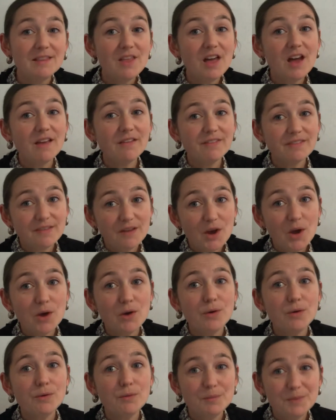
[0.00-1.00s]
la,
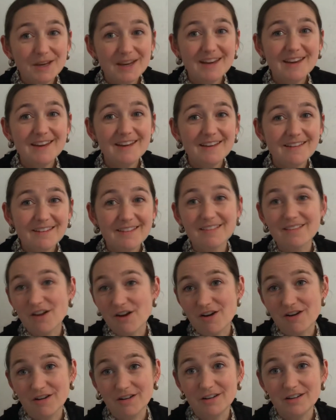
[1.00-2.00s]
so, mi
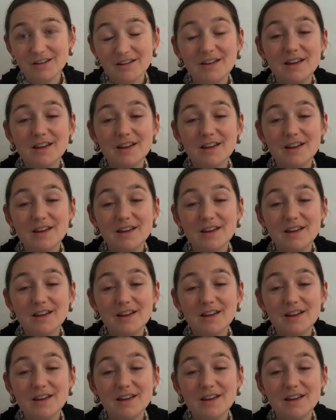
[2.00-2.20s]
song,